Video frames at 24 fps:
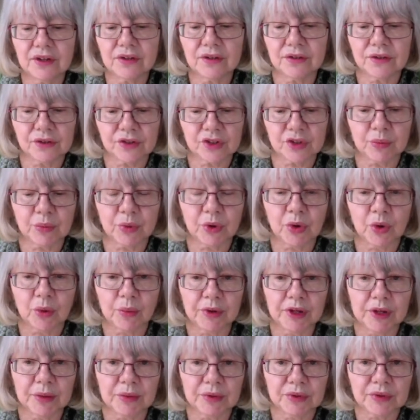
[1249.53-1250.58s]
to support
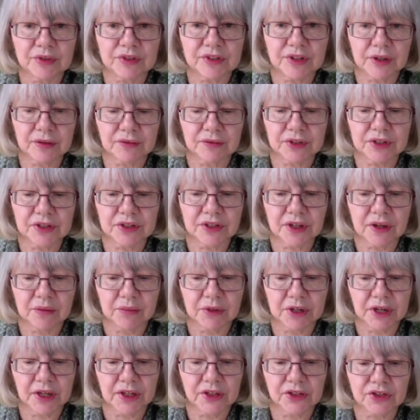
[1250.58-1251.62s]
people's
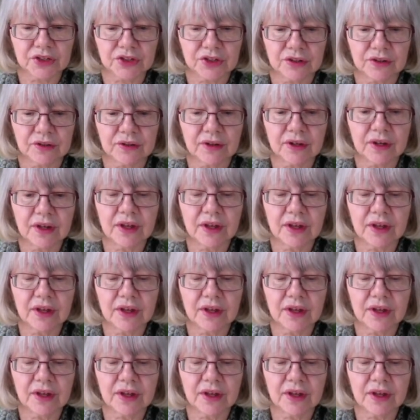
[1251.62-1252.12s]
self-determination,